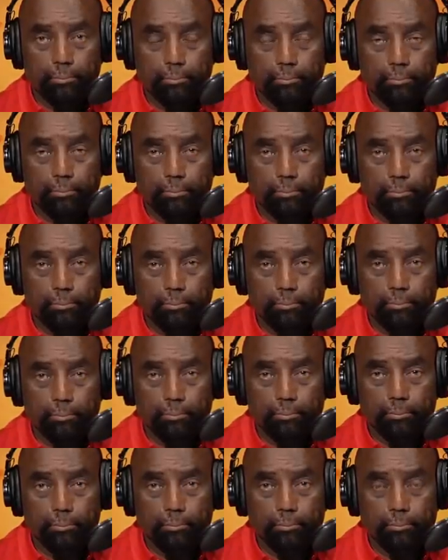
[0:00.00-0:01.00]

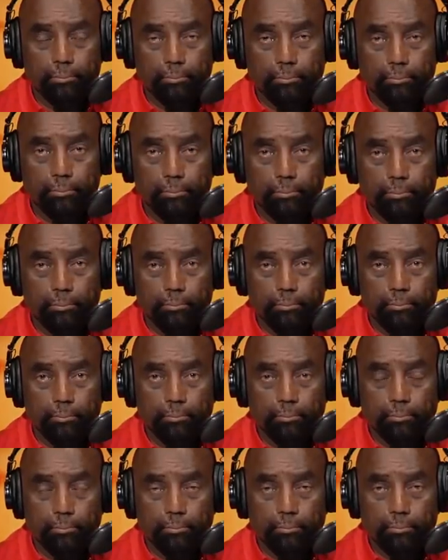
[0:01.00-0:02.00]

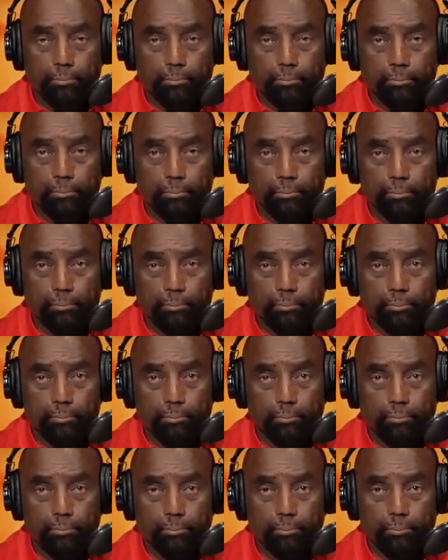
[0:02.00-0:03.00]

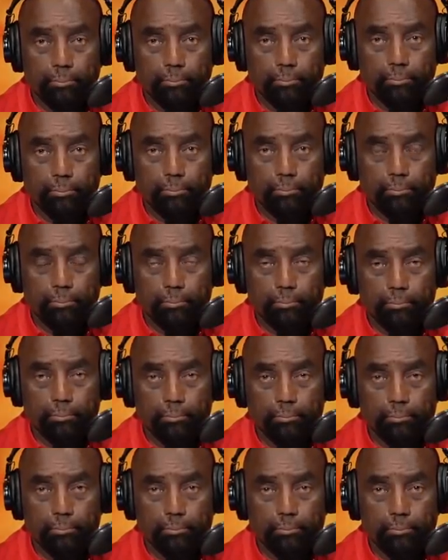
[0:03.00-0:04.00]

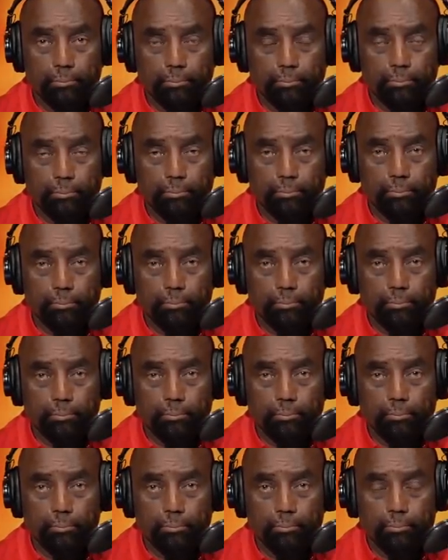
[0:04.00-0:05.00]

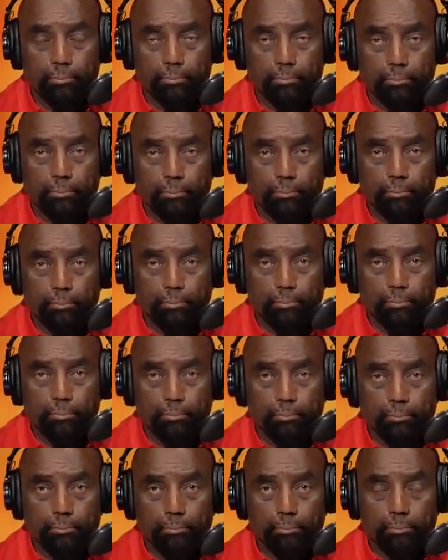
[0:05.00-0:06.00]

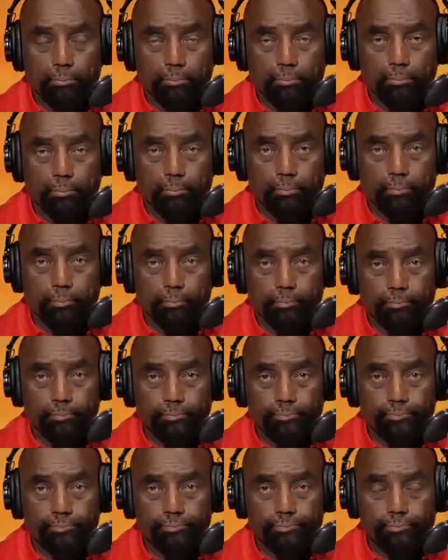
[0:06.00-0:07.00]

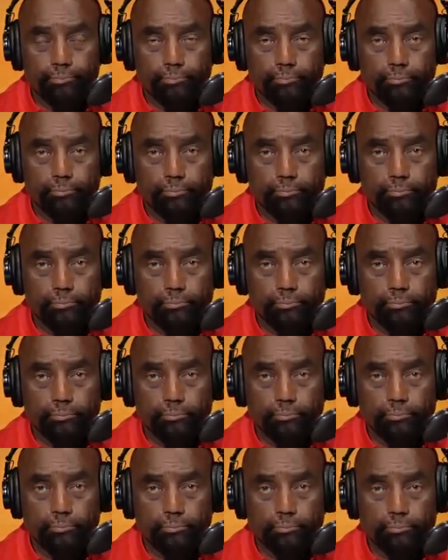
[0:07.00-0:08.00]
(silent)